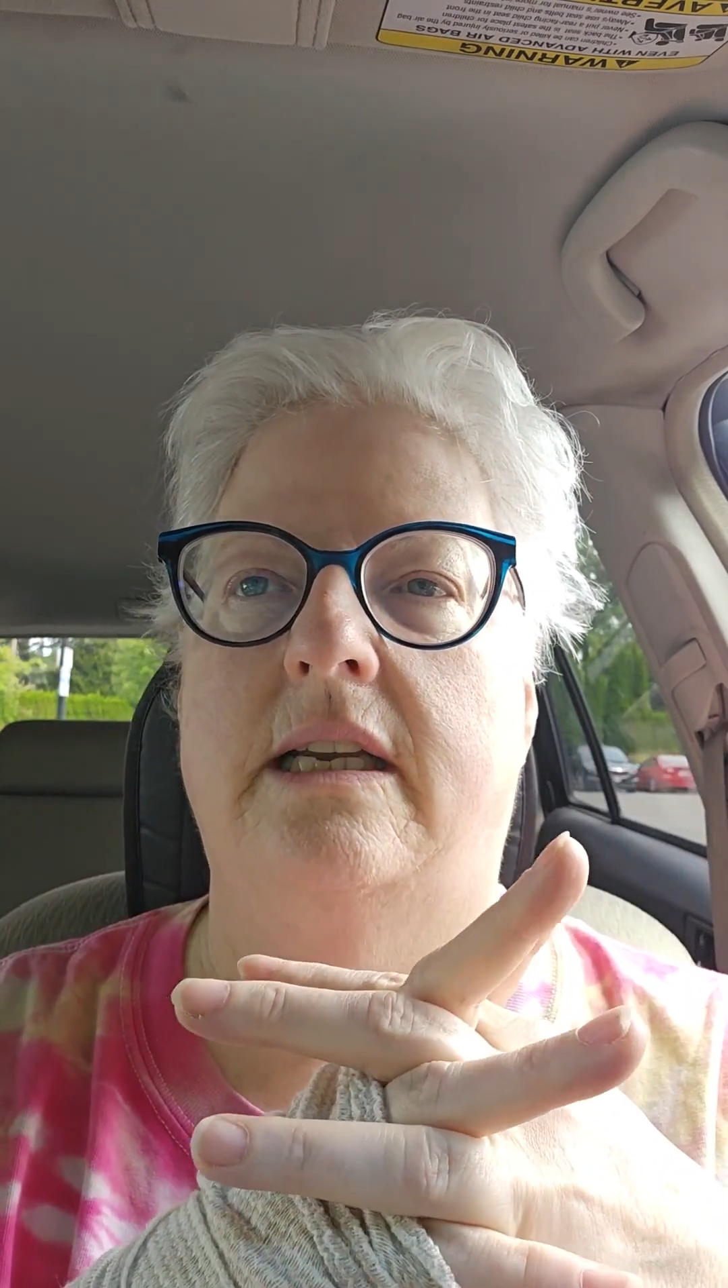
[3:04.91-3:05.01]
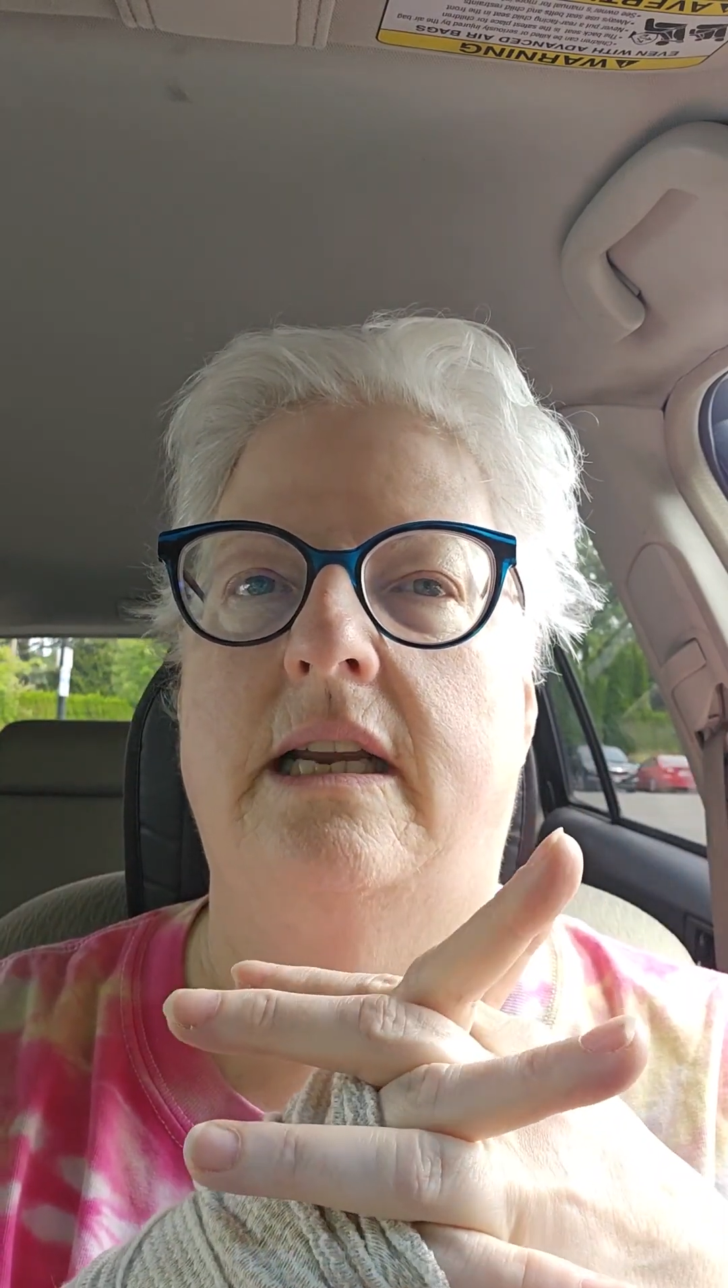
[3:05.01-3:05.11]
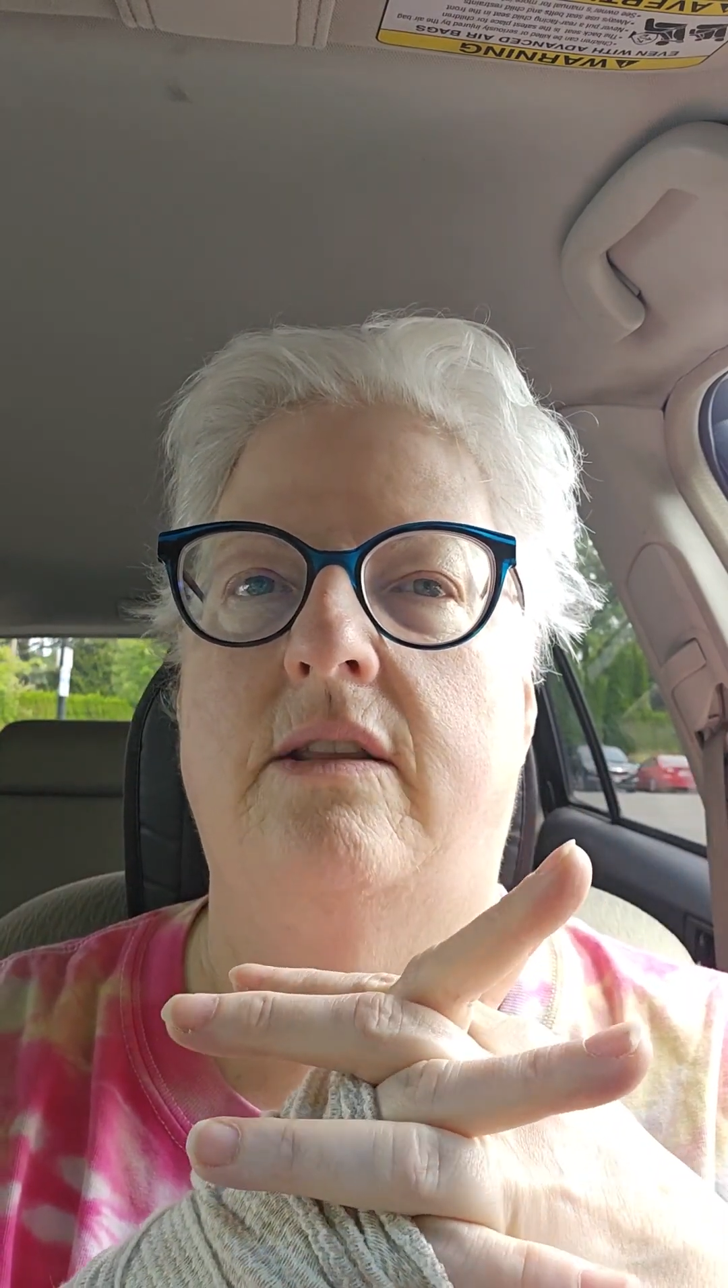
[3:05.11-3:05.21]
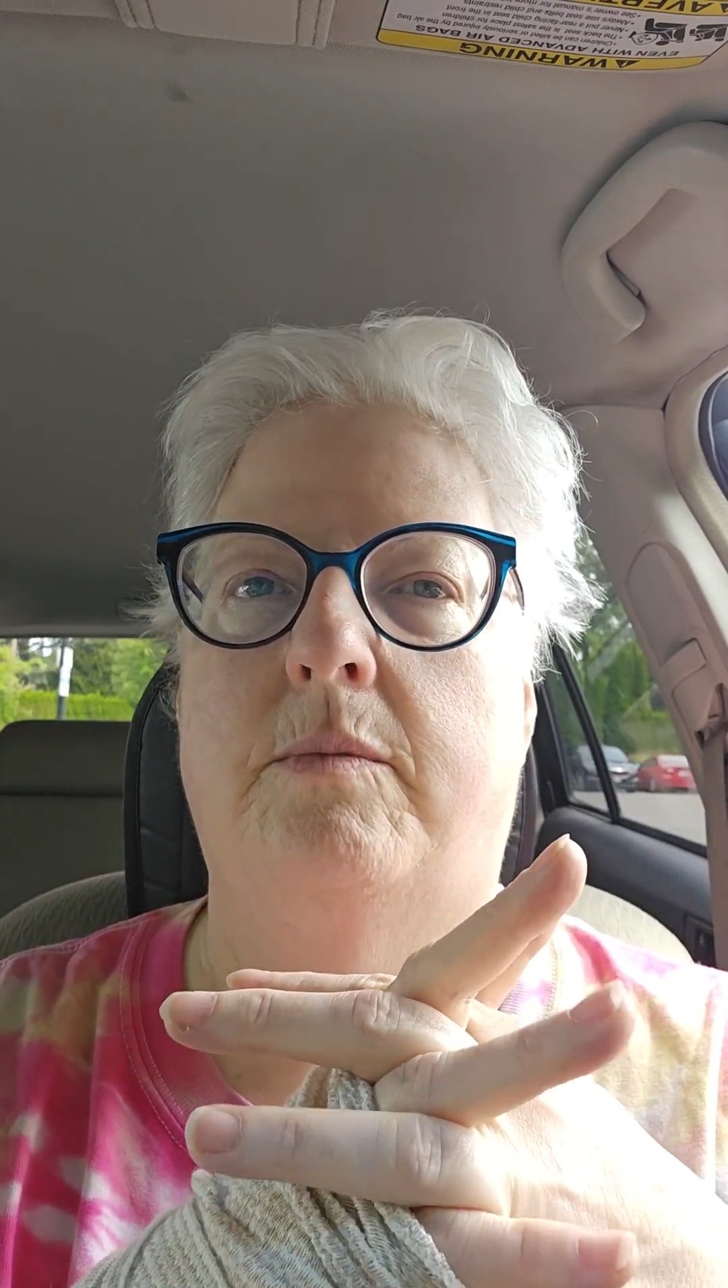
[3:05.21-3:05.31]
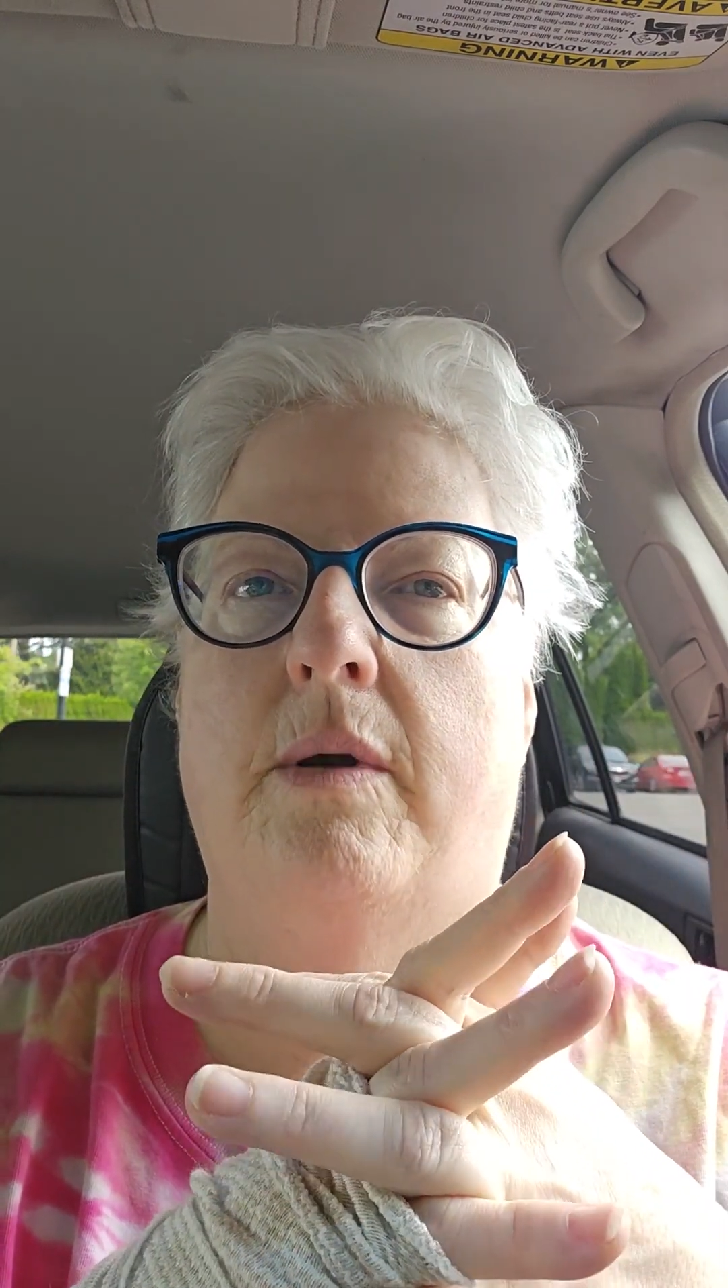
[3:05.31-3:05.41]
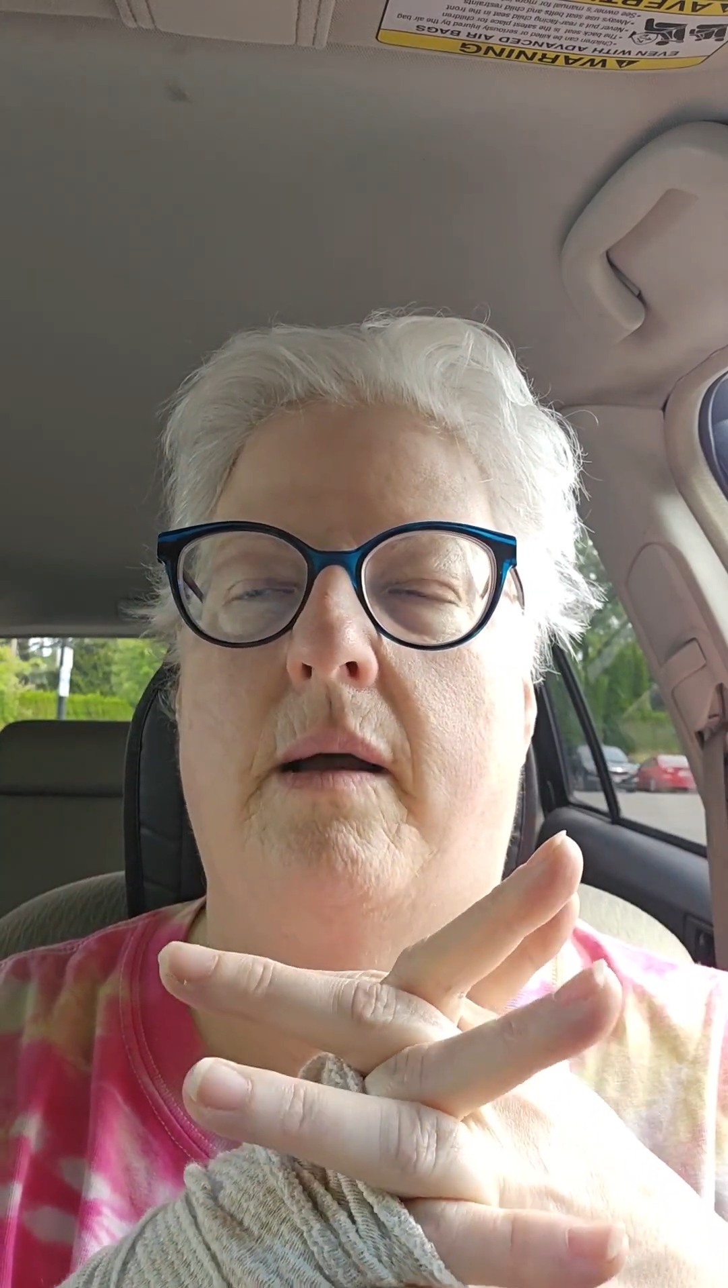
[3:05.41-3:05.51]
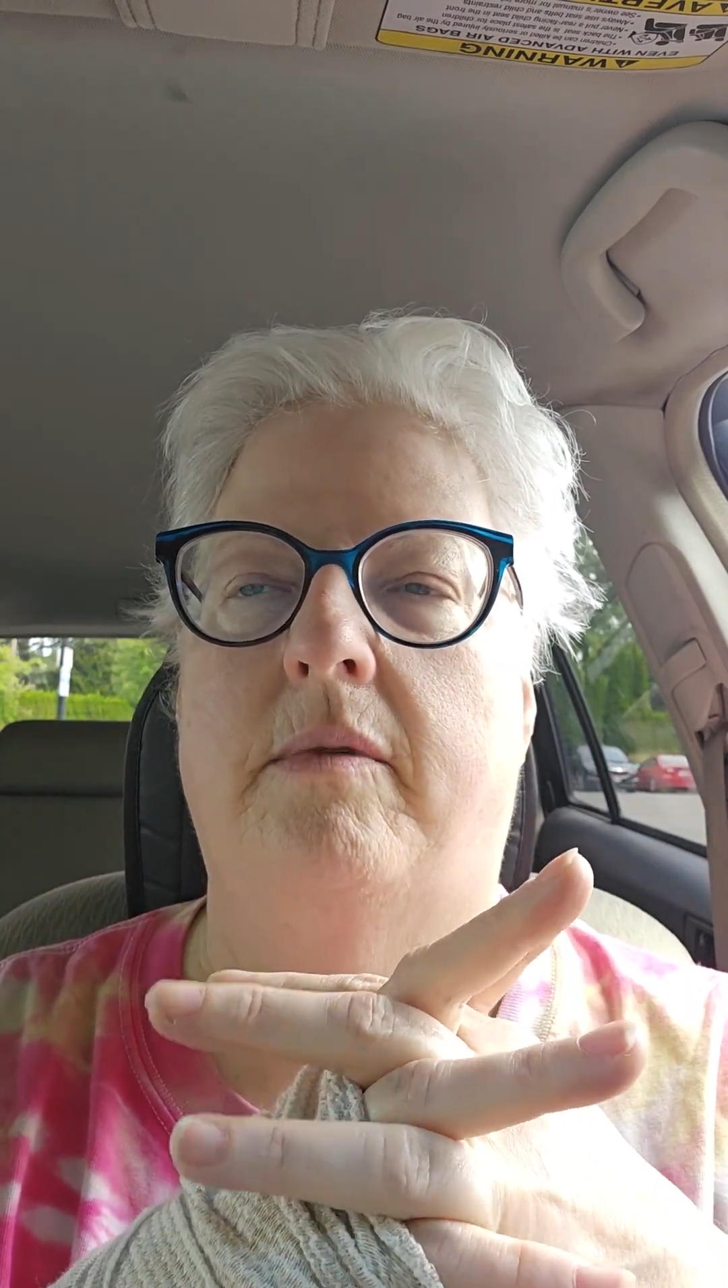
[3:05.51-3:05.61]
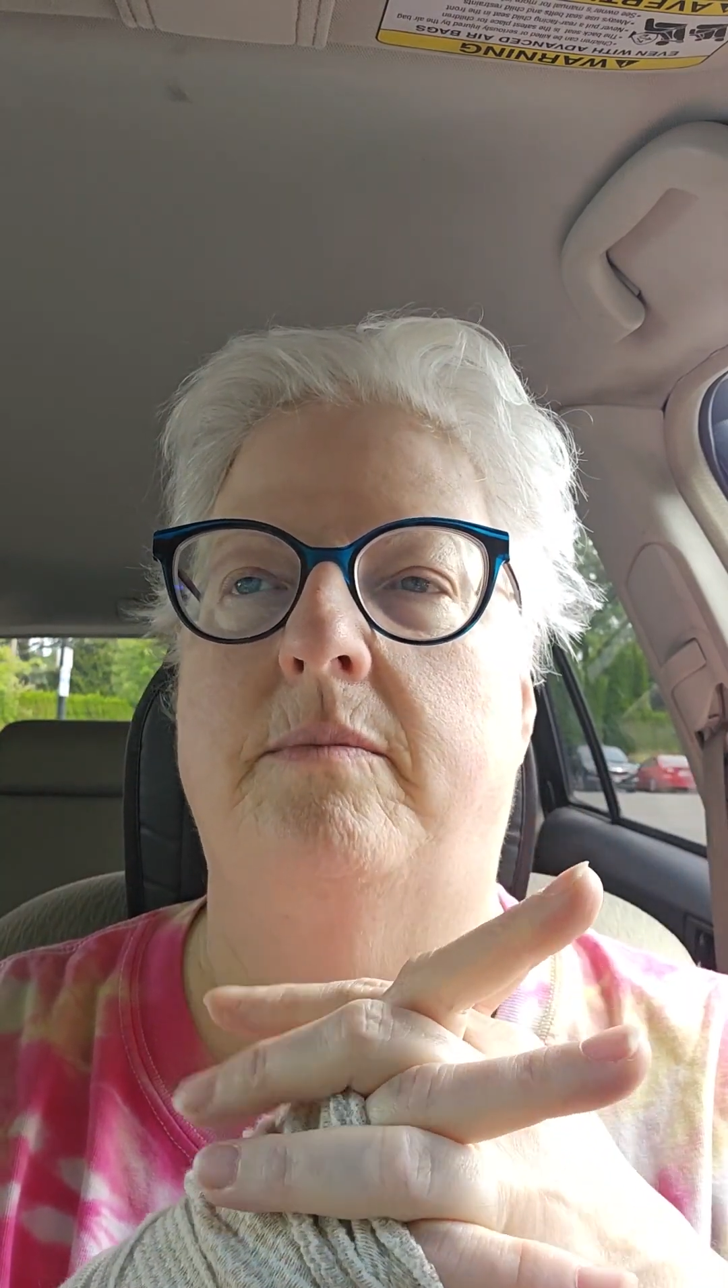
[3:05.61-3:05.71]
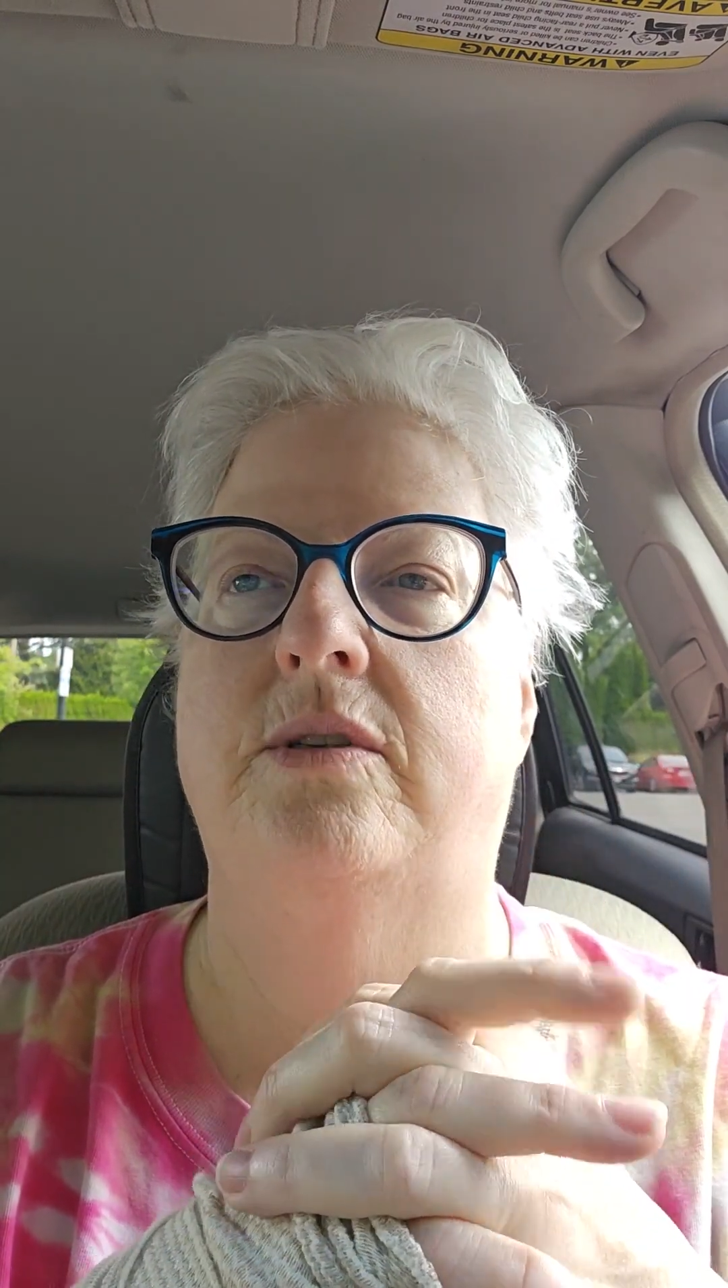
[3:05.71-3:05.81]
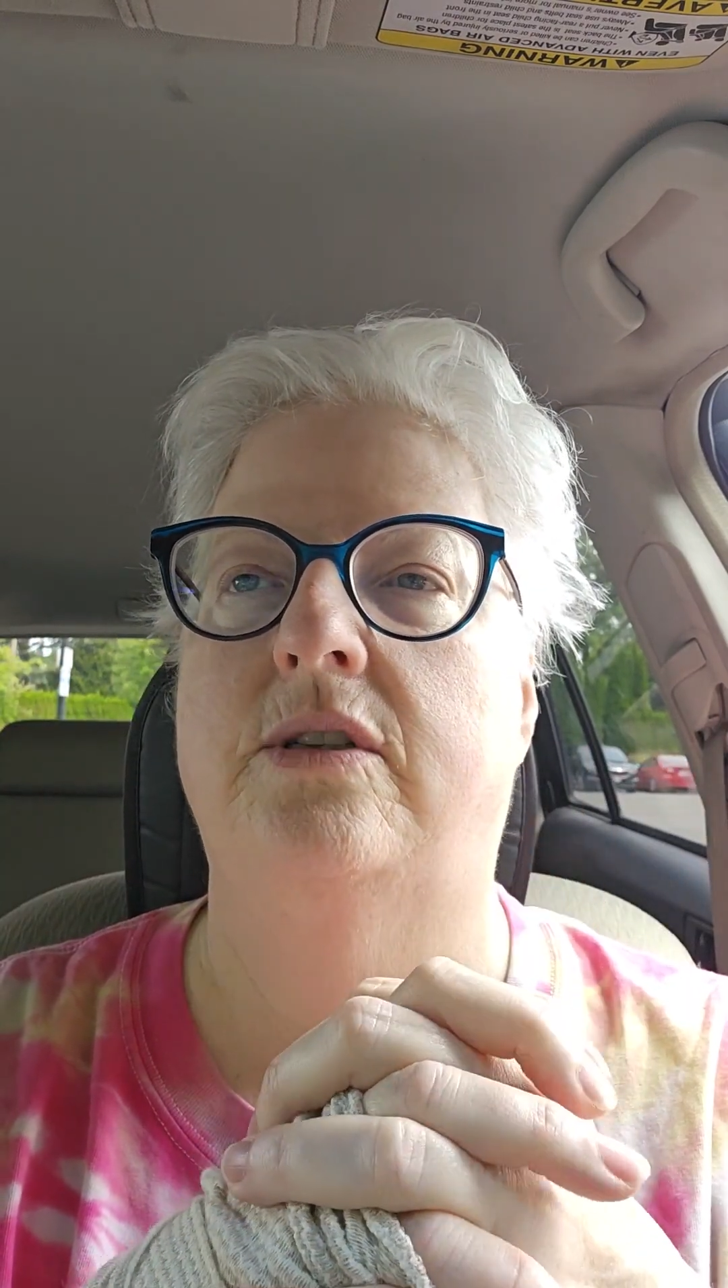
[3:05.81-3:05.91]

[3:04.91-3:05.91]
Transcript: in other problems.